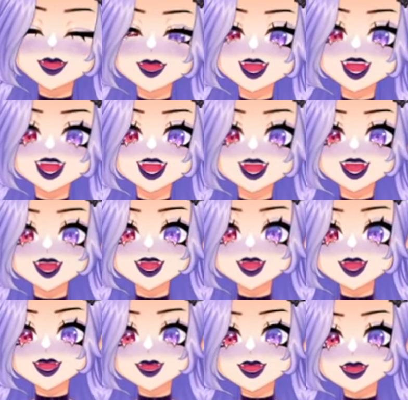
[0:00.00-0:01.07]

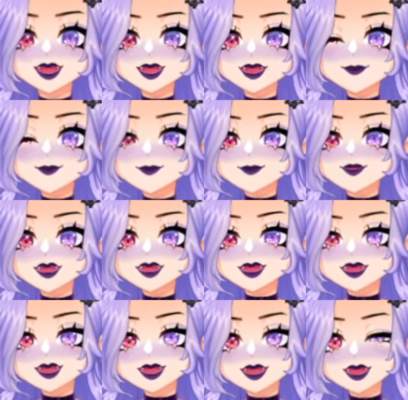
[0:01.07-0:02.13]
Ash,
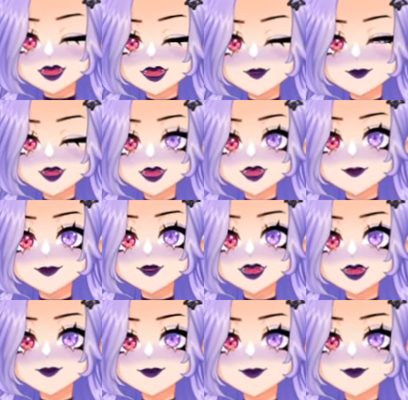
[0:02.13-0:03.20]
why? Well,
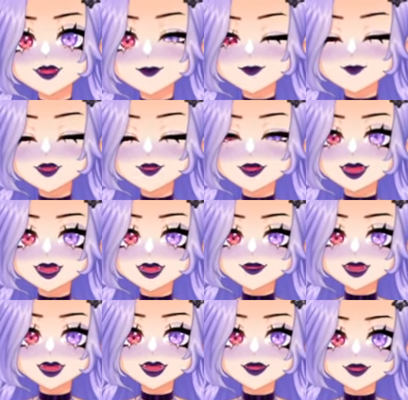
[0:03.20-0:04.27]
1, because we get sneak
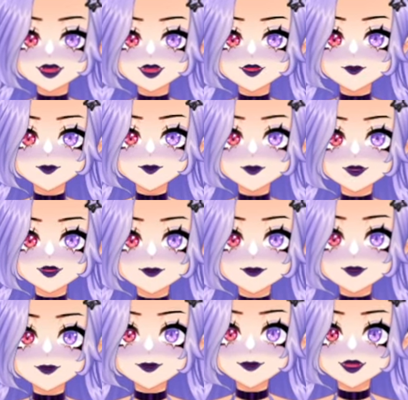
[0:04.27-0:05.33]
attack and more
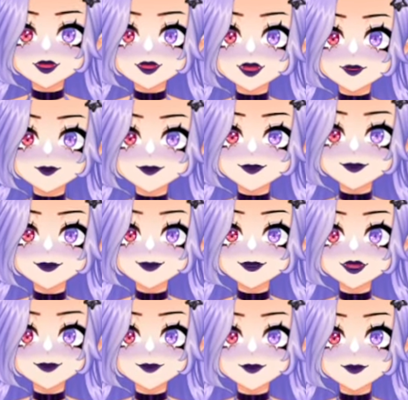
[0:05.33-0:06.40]
damage, but 2, because of the
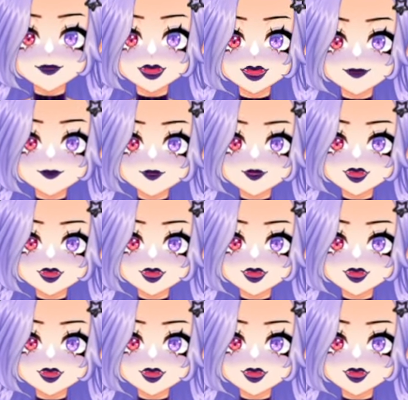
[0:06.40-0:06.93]
subclass,